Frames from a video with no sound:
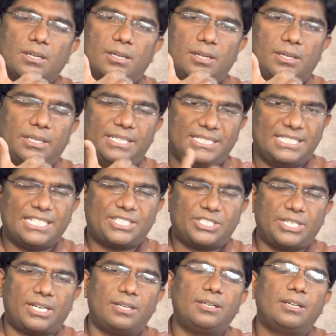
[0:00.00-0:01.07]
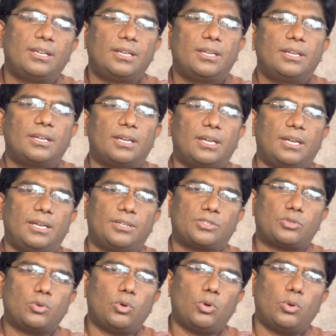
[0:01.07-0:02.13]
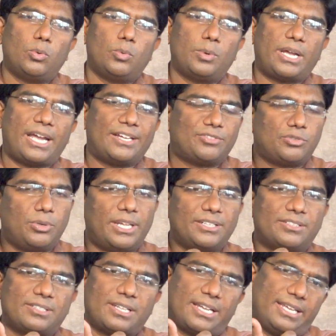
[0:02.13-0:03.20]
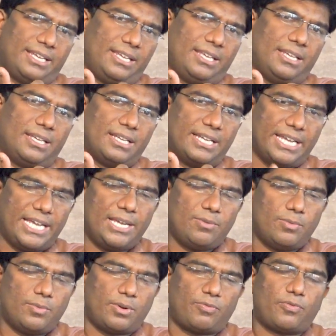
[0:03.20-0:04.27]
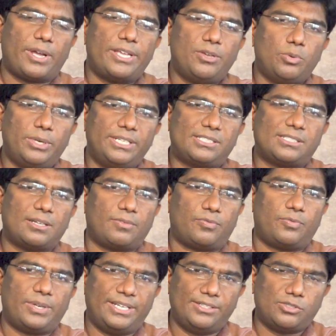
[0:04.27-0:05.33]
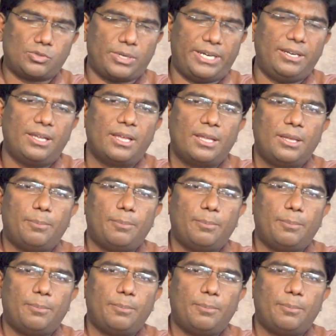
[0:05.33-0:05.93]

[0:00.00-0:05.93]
injection. So as soon as I gave 5 units of insulin,